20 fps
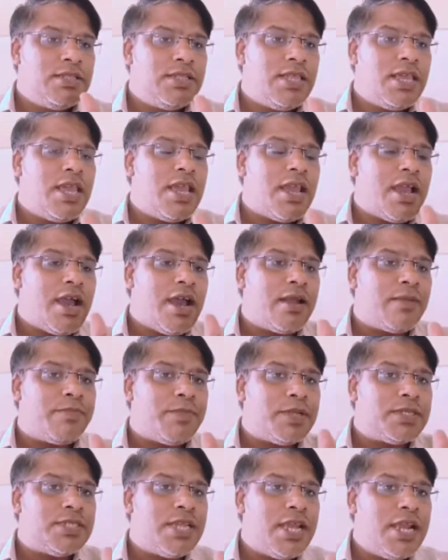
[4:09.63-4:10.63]
they are
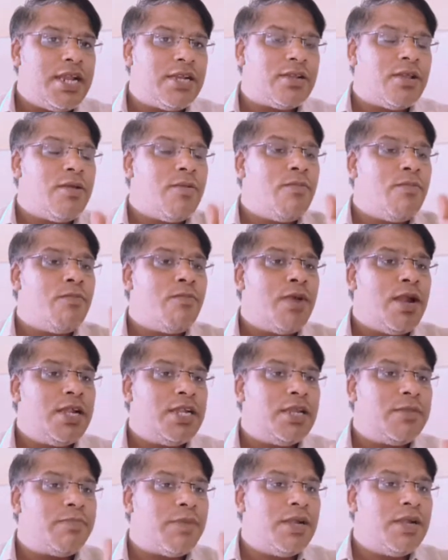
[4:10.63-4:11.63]
present
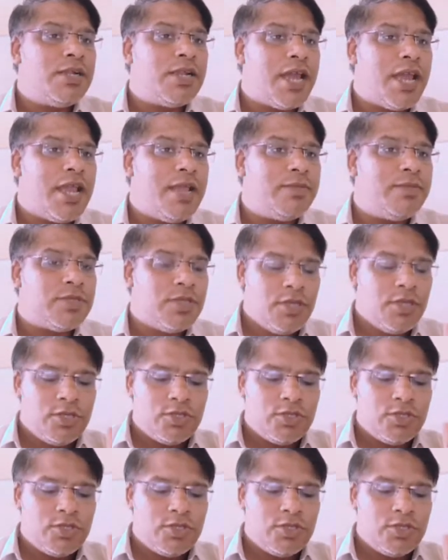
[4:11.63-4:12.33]
multiple times.